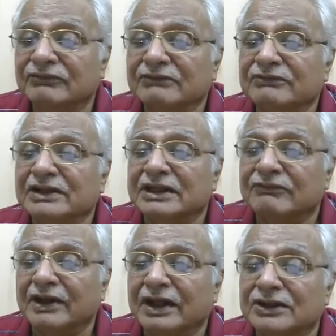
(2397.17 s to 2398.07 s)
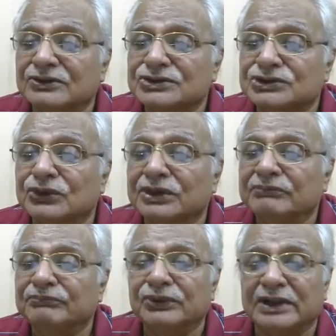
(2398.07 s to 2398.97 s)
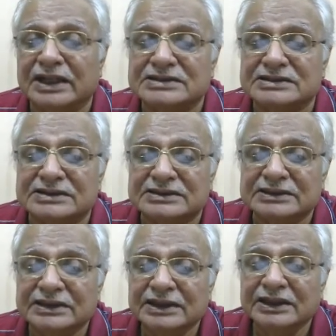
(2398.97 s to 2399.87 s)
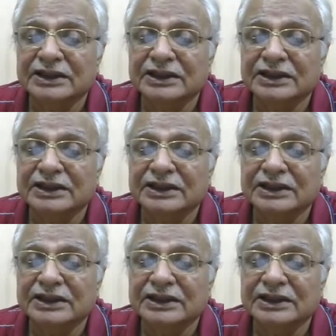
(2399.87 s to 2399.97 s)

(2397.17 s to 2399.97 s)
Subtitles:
require to show import license. In